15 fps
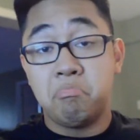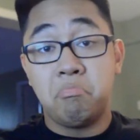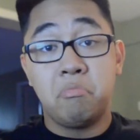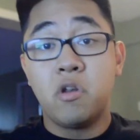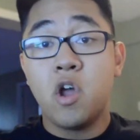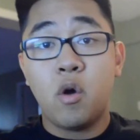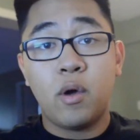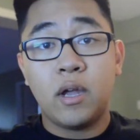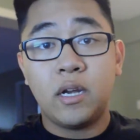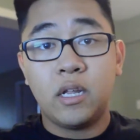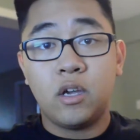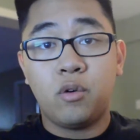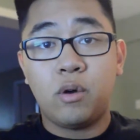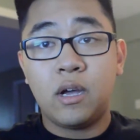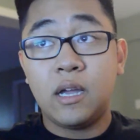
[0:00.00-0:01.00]
No
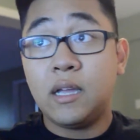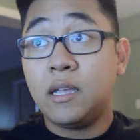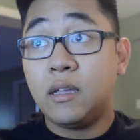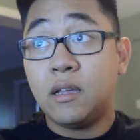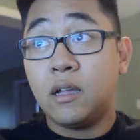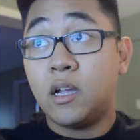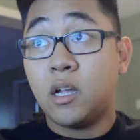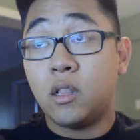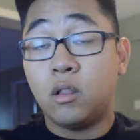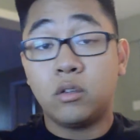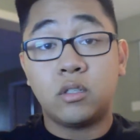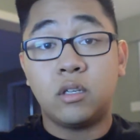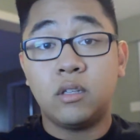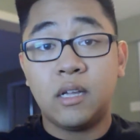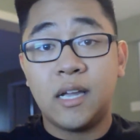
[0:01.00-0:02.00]
idea why.
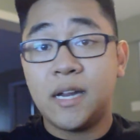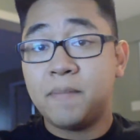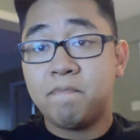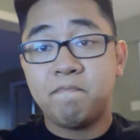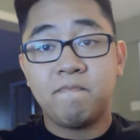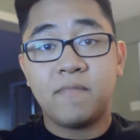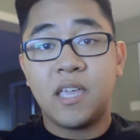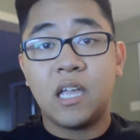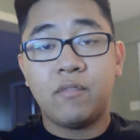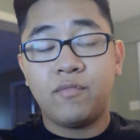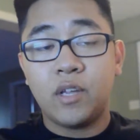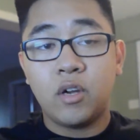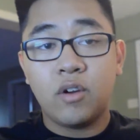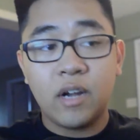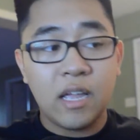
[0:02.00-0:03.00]
Looked online, can't
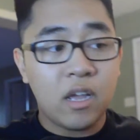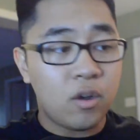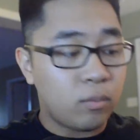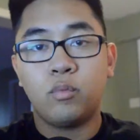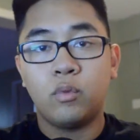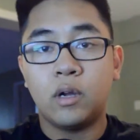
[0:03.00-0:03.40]
figure it out.